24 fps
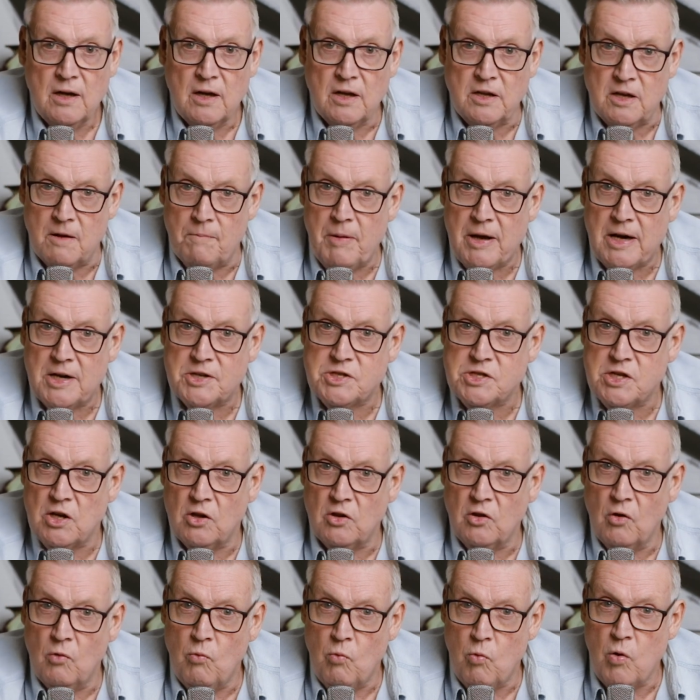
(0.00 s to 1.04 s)
And you better
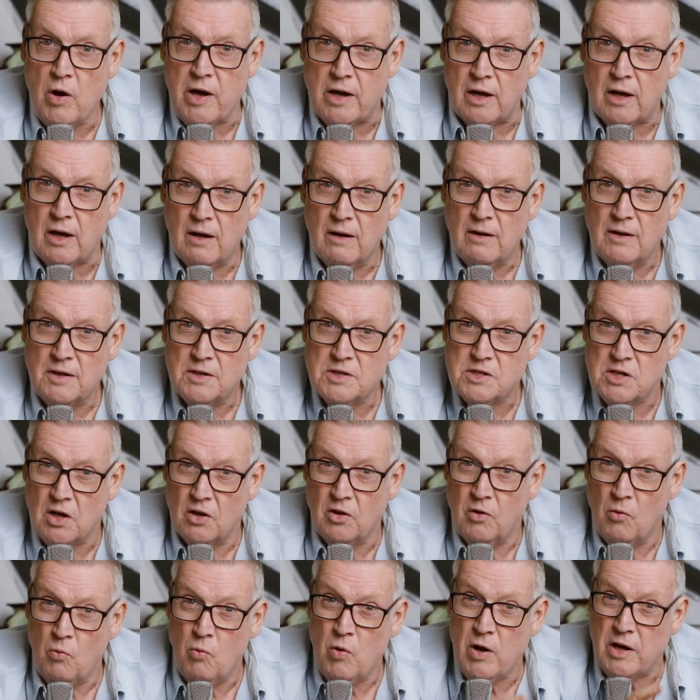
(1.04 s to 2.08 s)
tell the
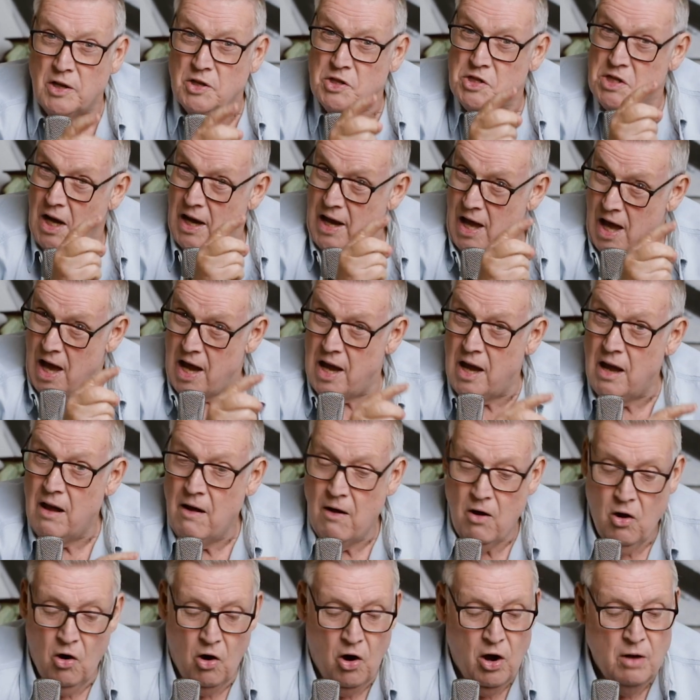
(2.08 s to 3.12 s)
weak, say, hey,
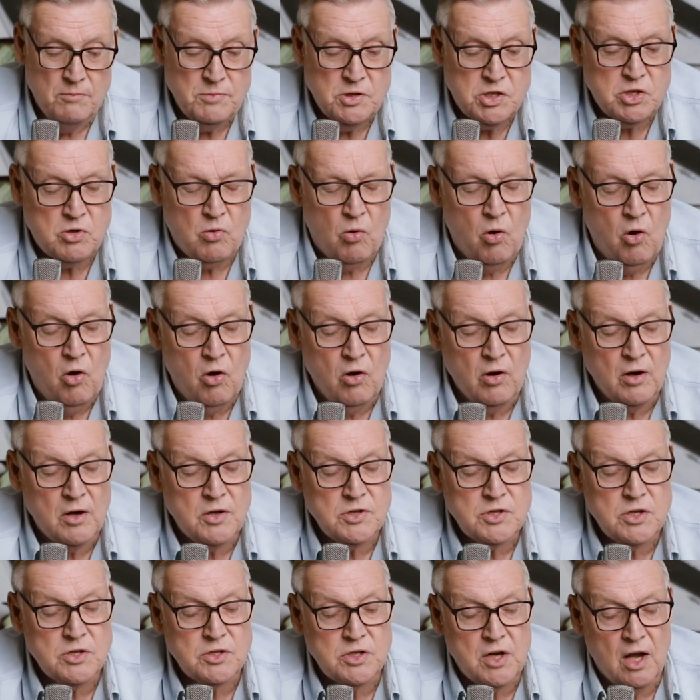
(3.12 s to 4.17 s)
I'm strong,
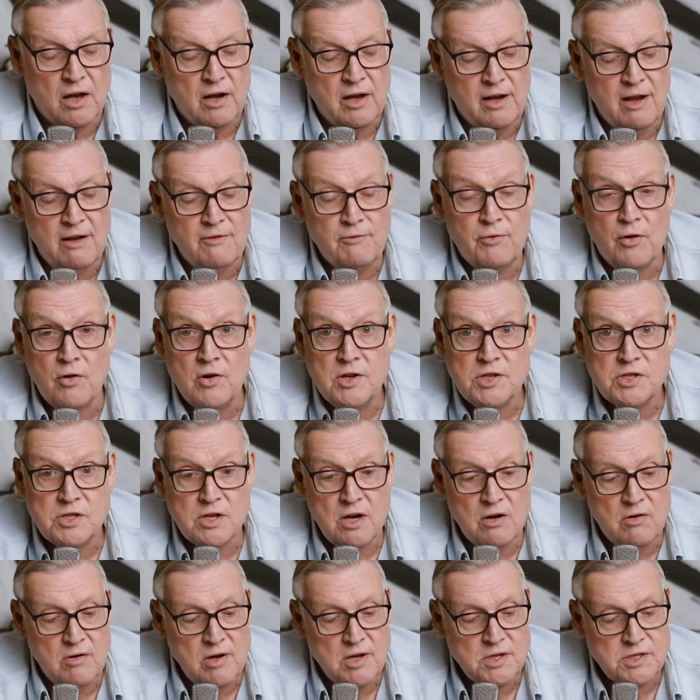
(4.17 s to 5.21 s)
because it's going to get very
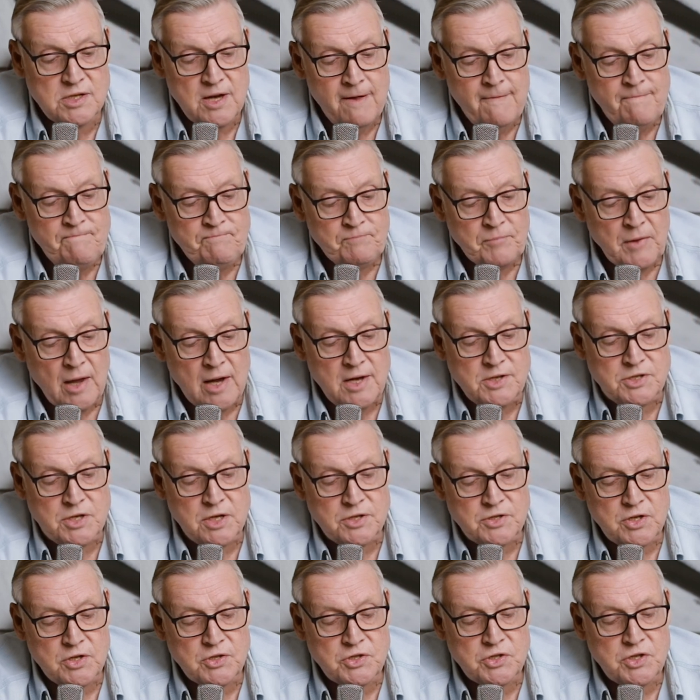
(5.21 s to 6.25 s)
serious. He
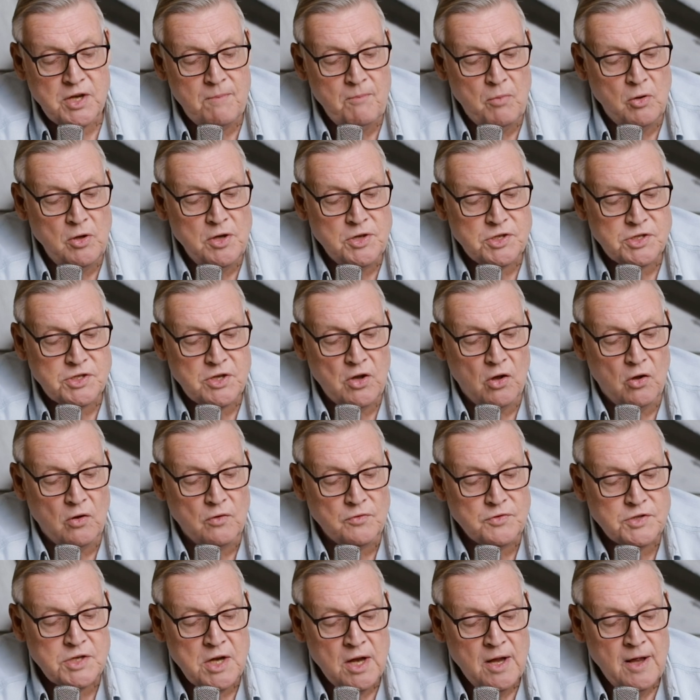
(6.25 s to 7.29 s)
says, assemble
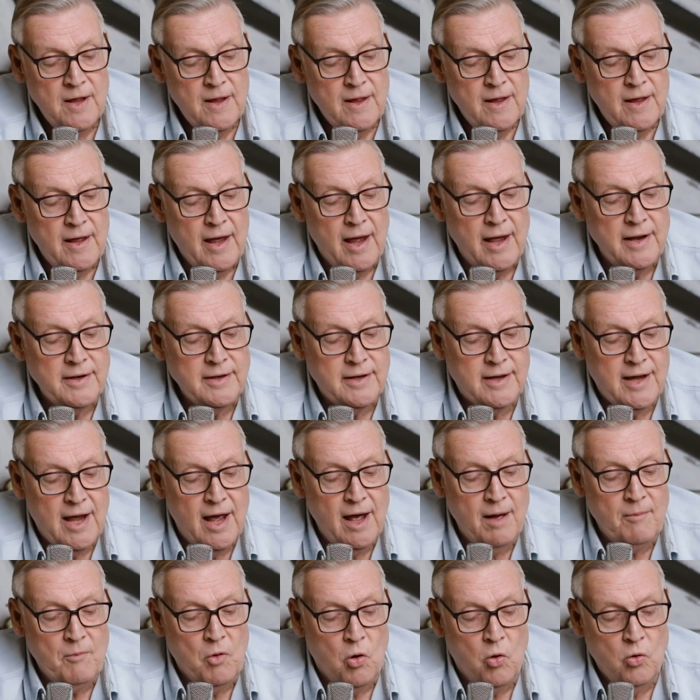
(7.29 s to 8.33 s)
yourselves and
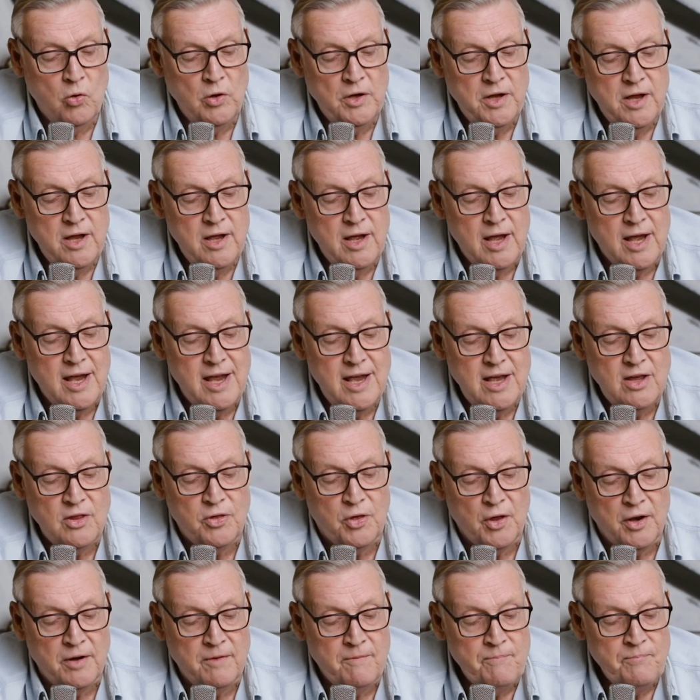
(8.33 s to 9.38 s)
come, all ye
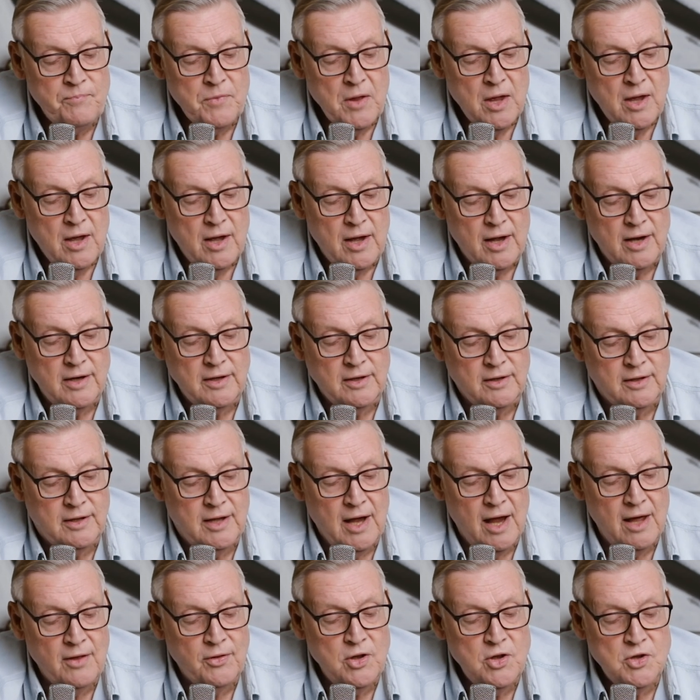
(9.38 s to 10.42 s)
heathen, and
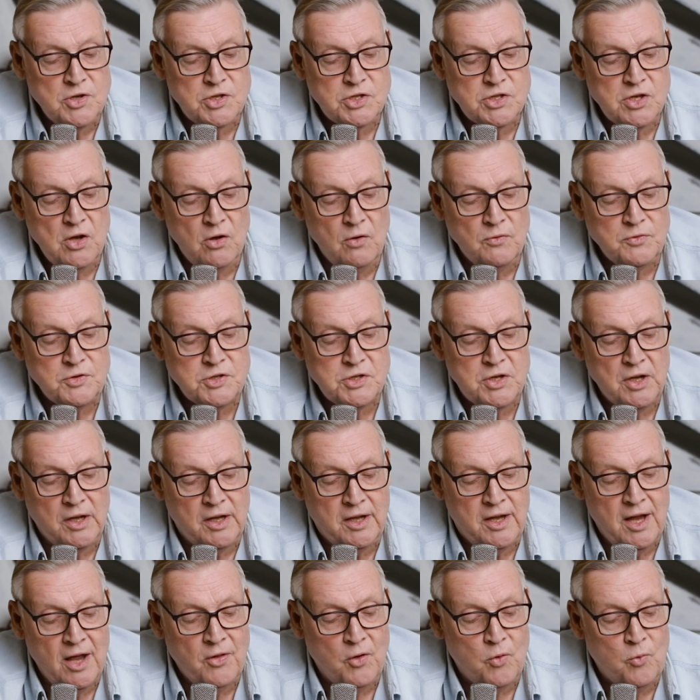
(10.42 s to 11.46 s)
gather yourselves
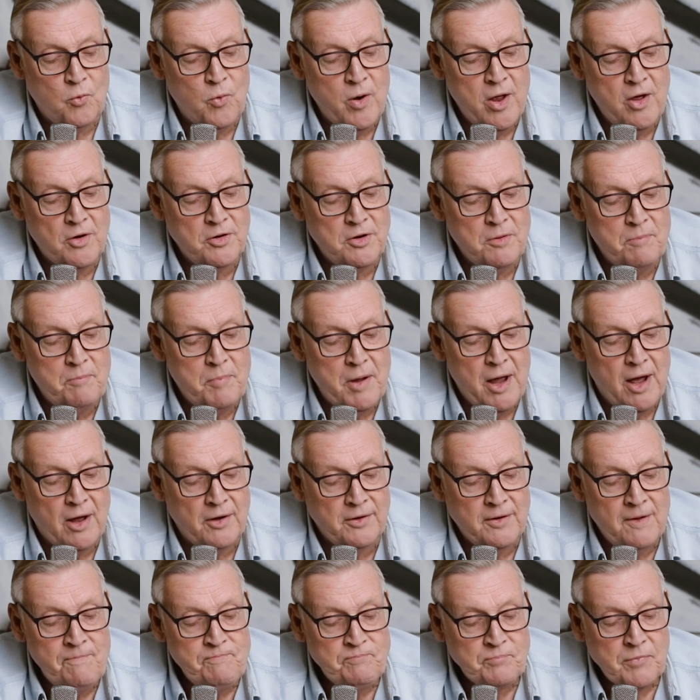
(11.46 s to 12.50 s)
together round
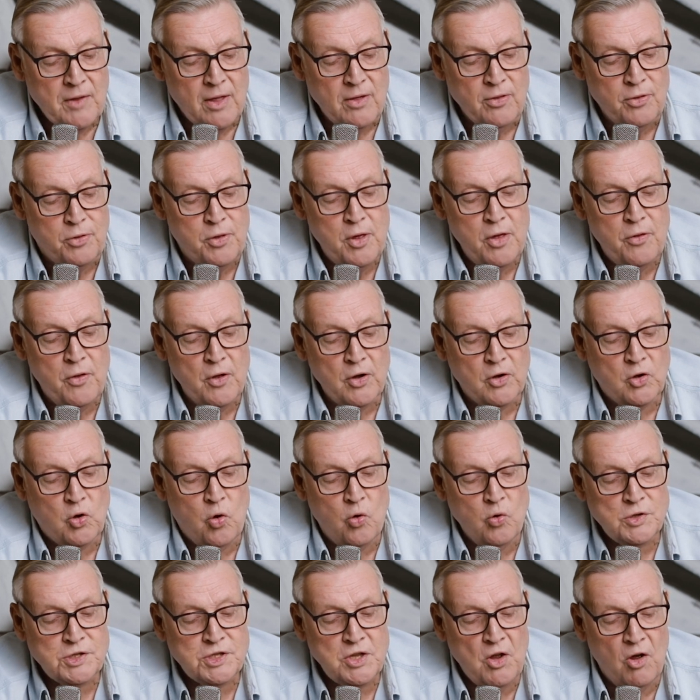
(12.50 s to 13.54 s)
about. Thither
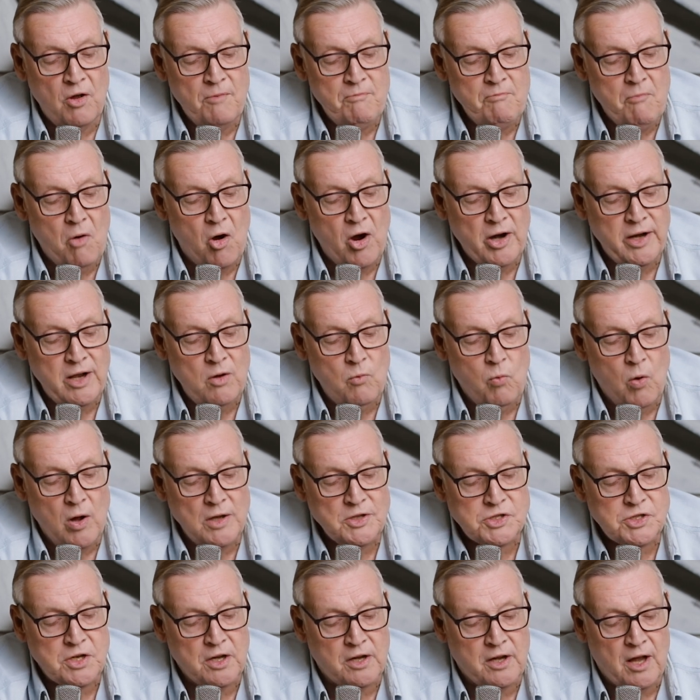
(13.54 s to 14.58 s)
cause thy mighty
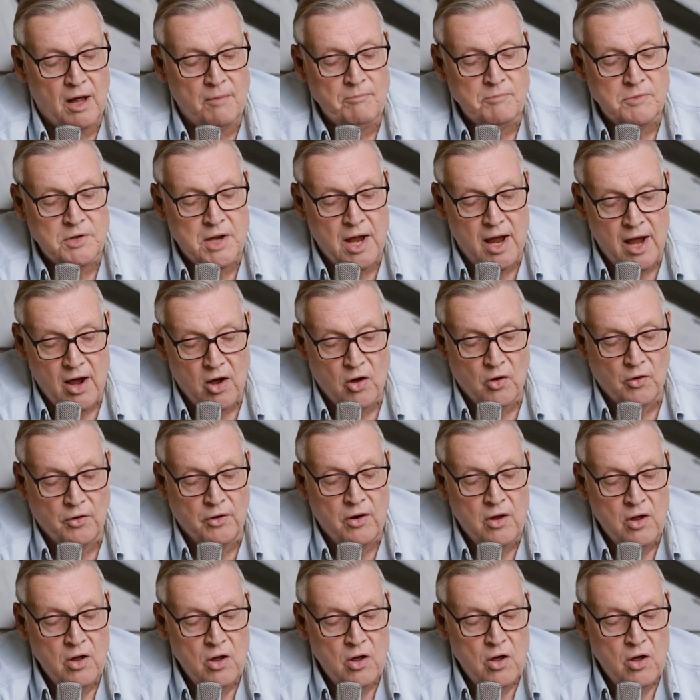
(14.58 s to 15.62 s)
ones to come down,